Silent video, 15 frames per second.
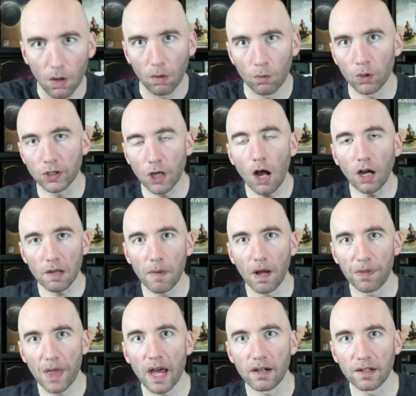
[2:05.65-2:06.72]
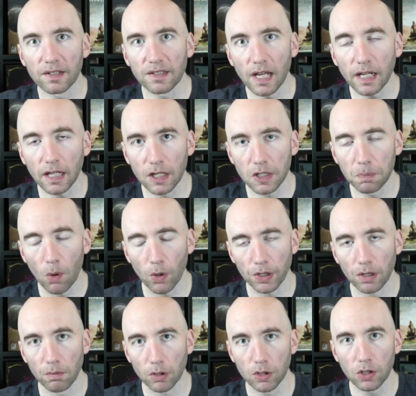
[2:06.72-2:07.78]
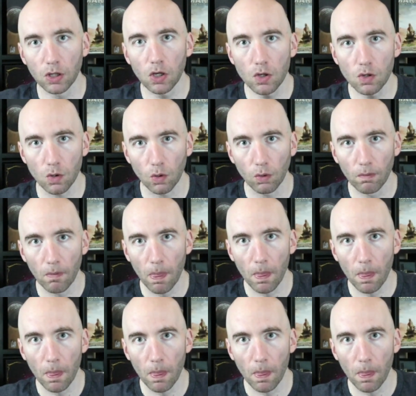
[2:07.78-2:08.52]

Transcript: And we'll talk about that in a second as point number two.